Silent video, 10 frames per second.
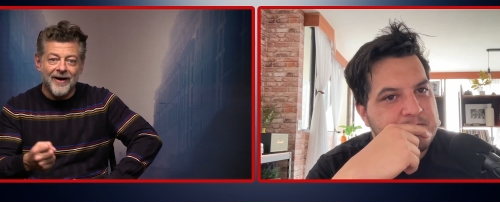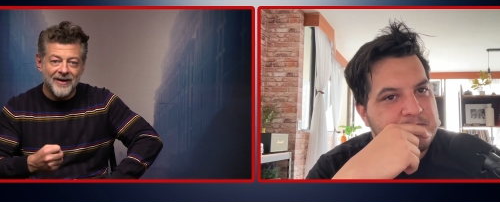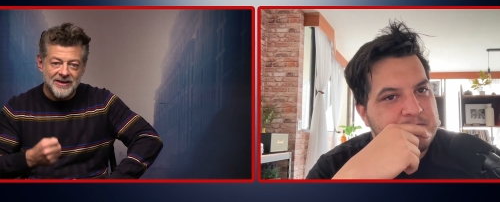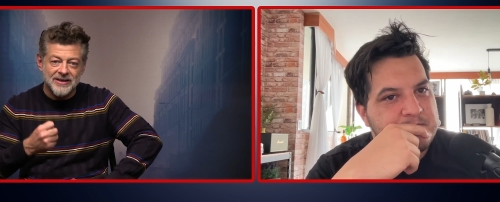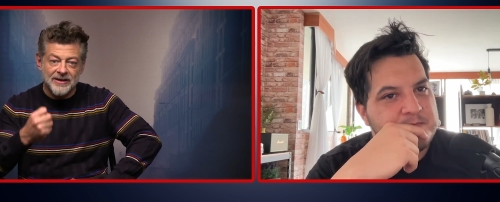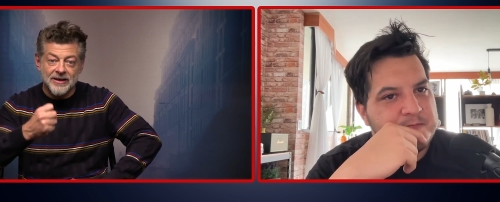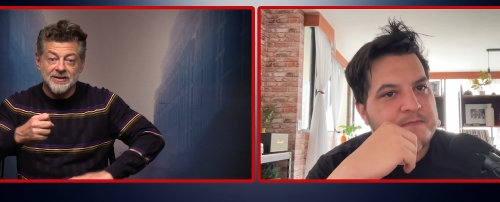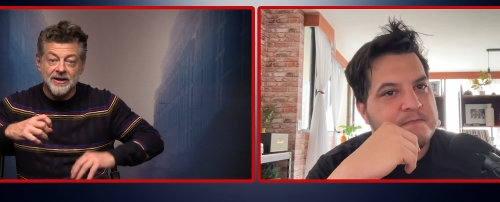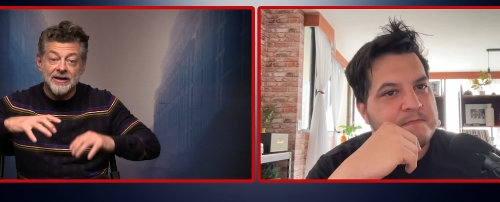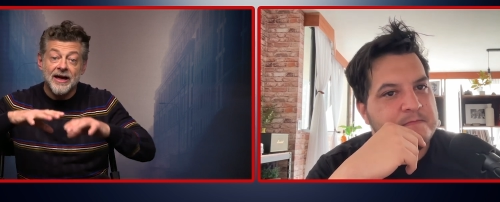Speaker 1: a character, uh,
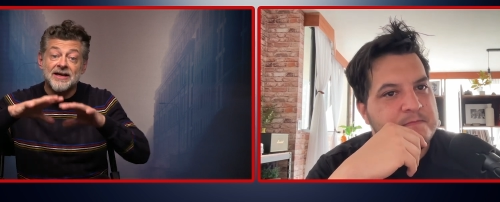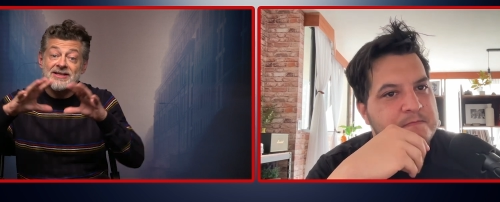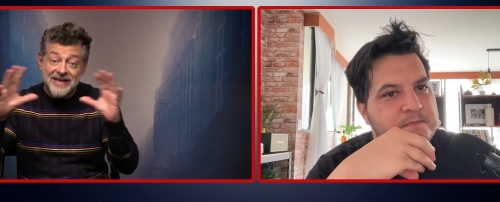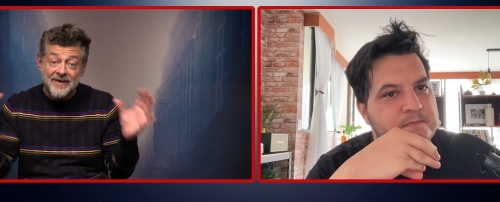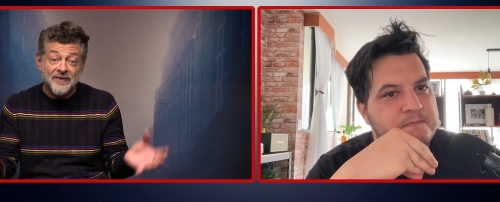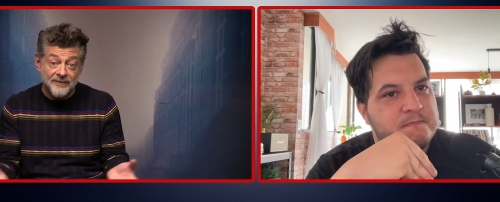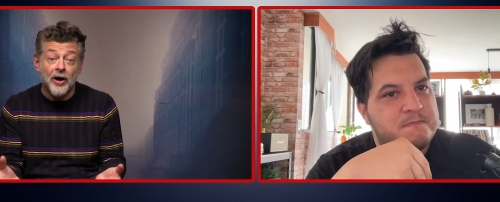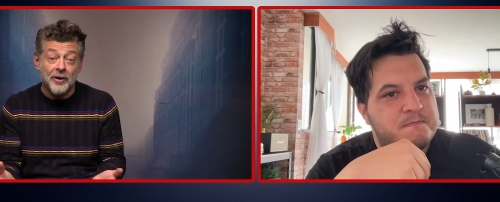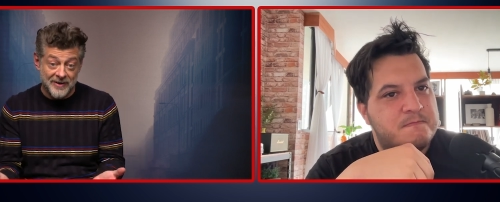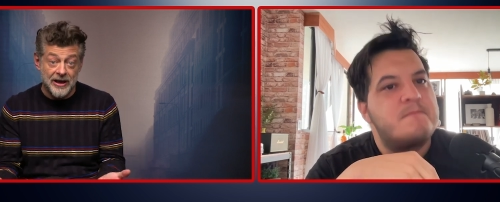you know, in a safe
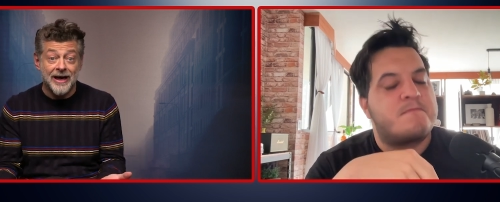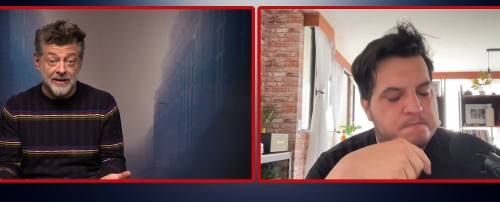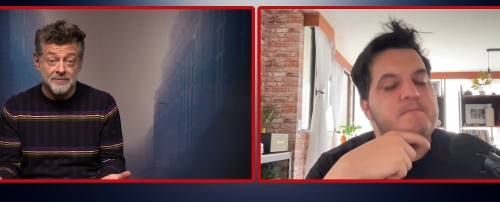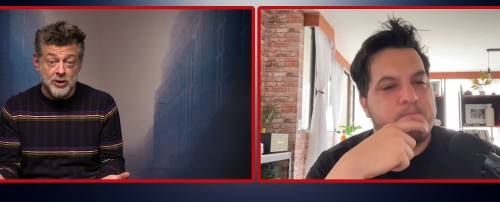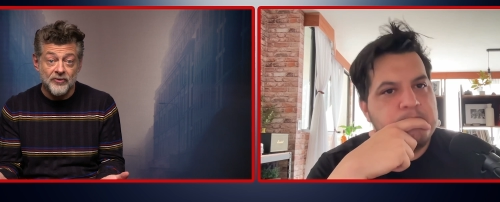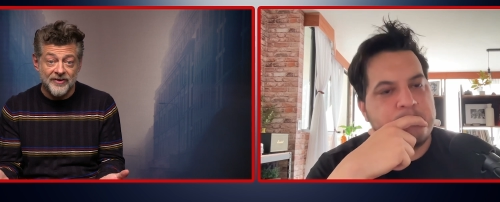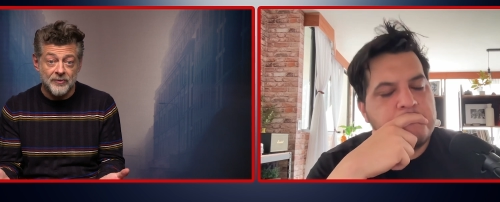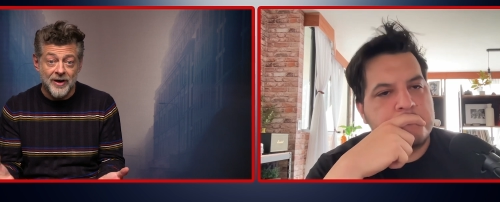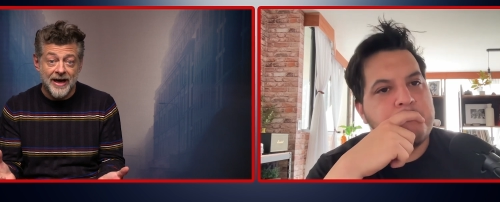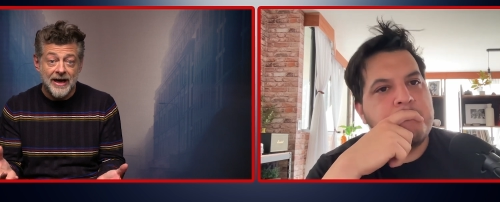environment like a
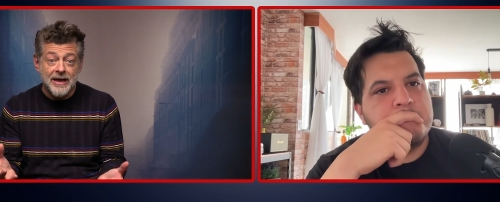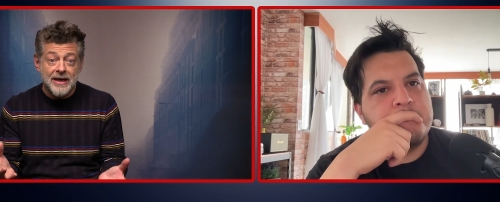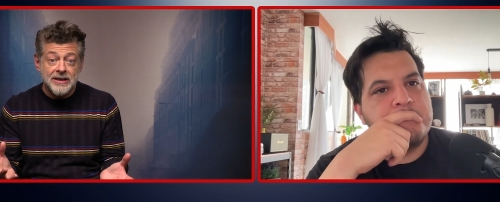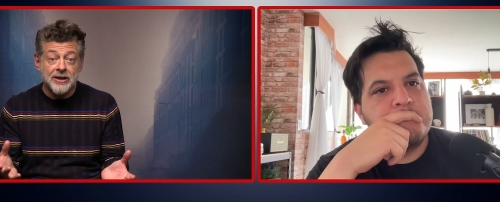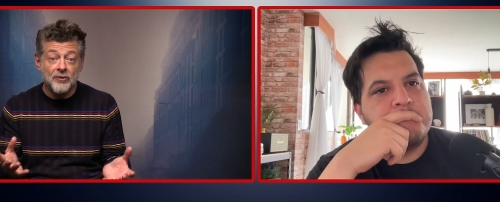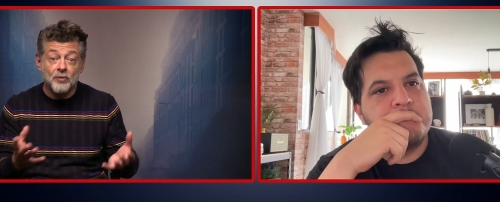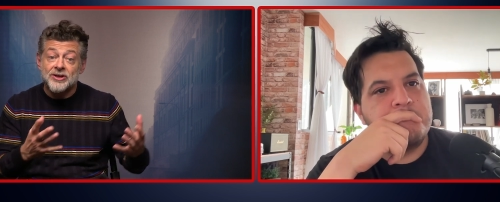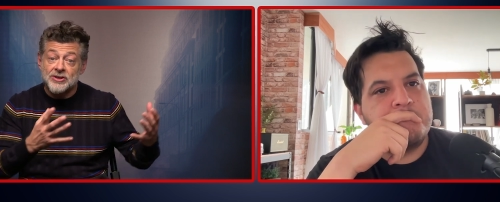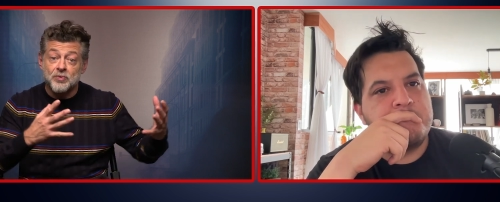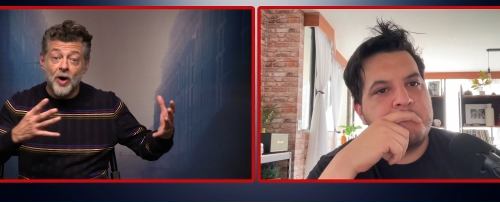movie, where you know,
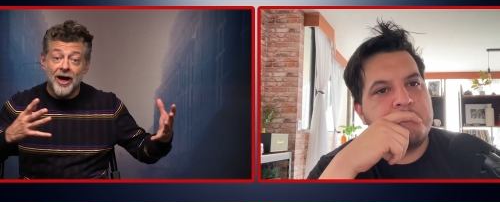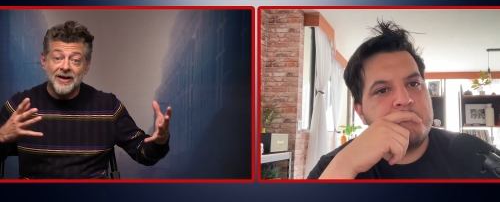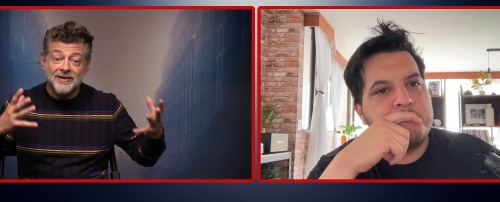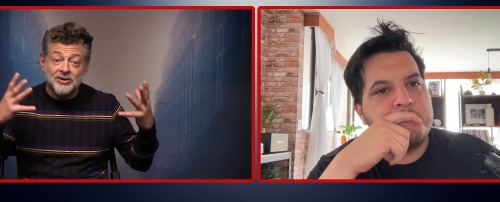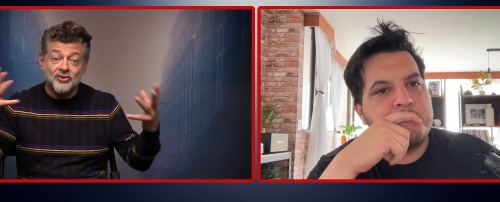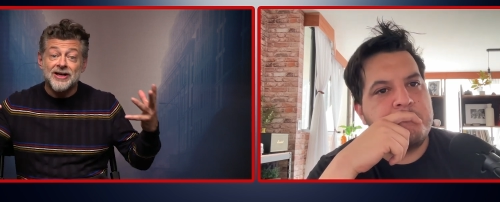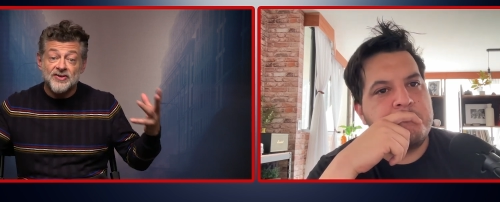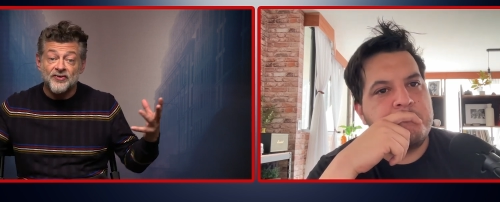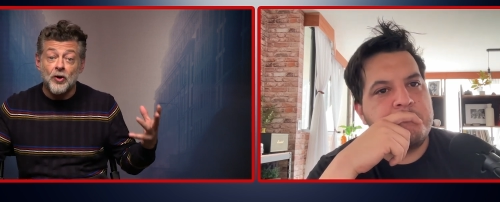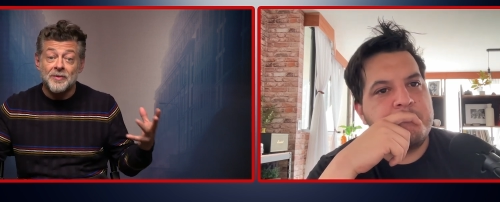which is why the
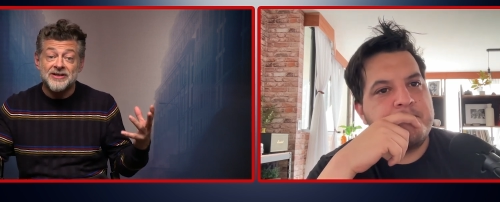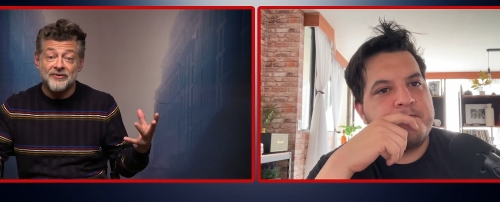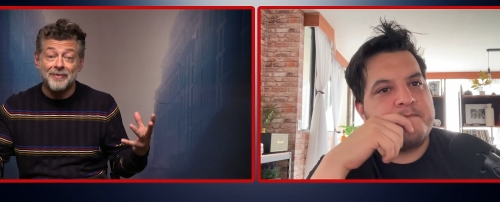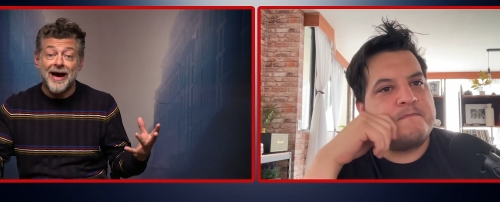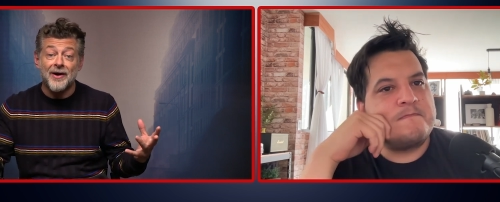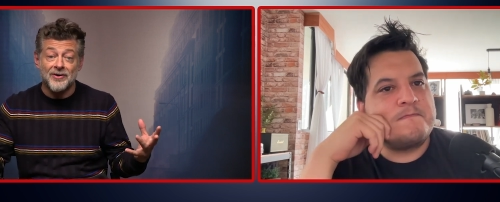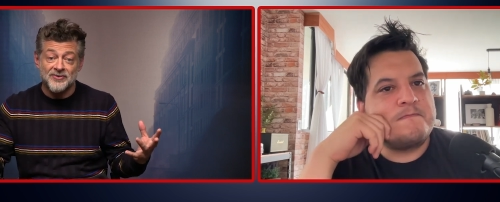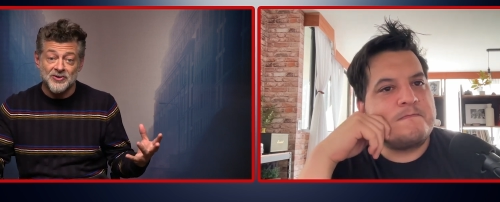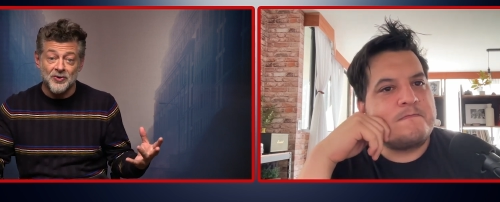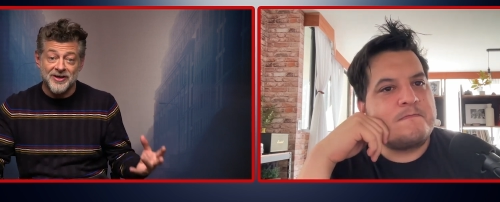transformative power
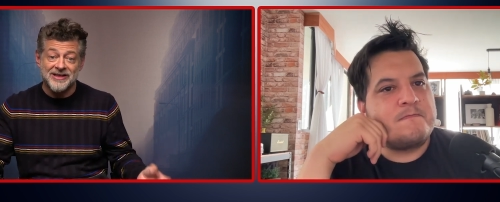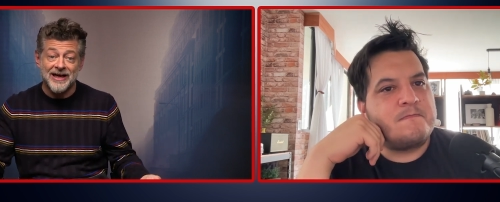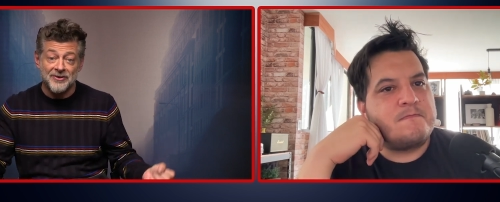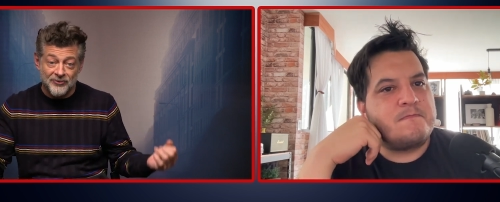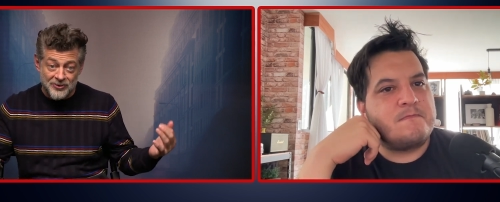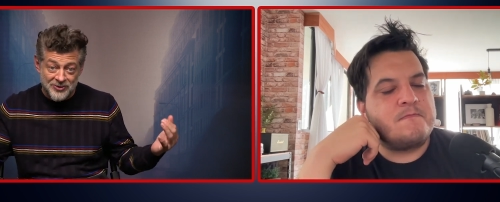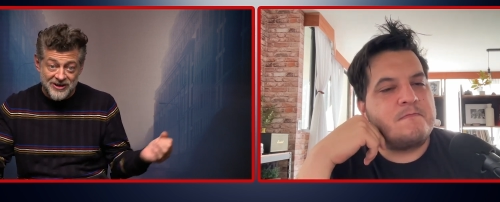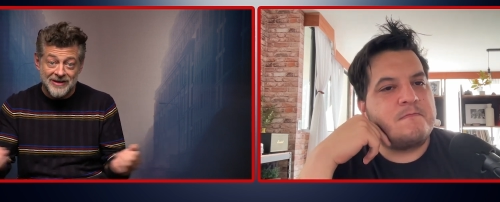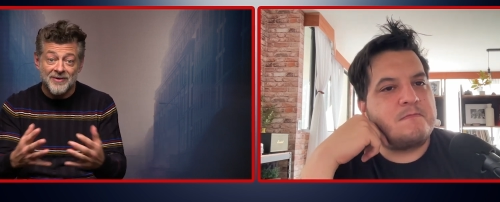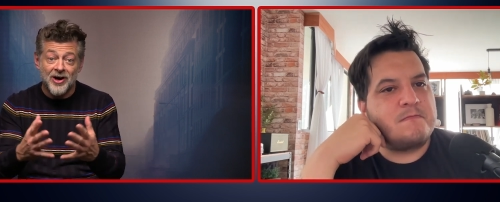of storytelling through
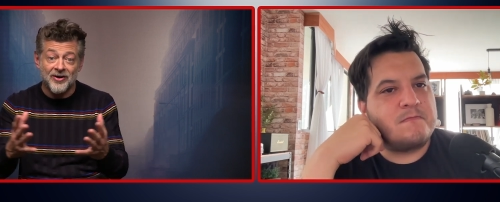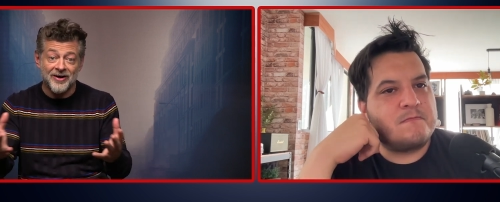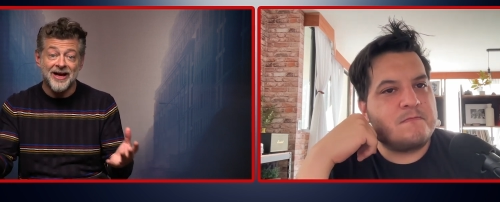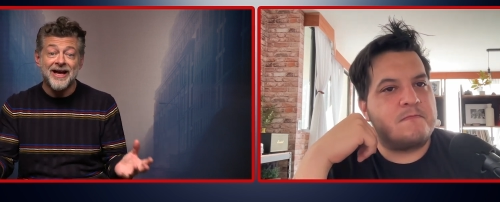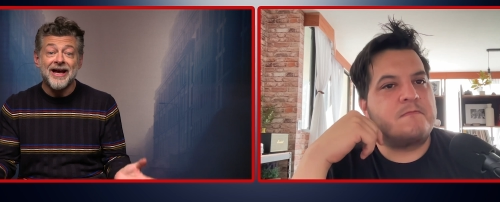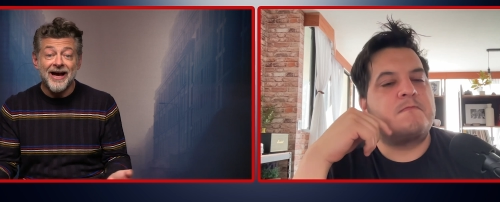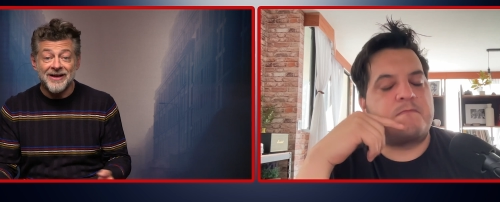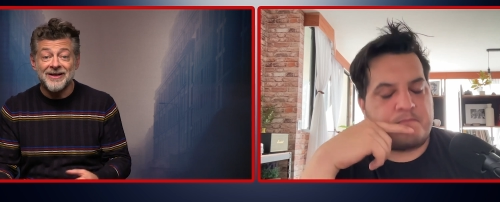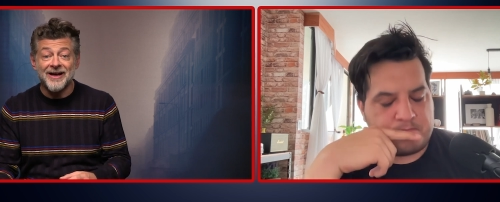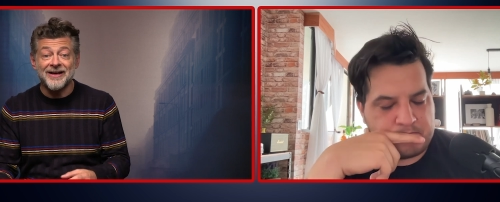cinema and
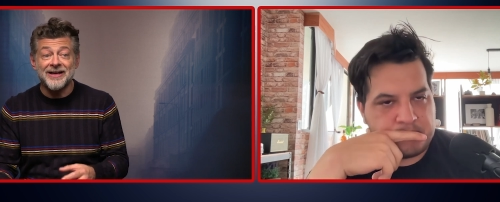and uh,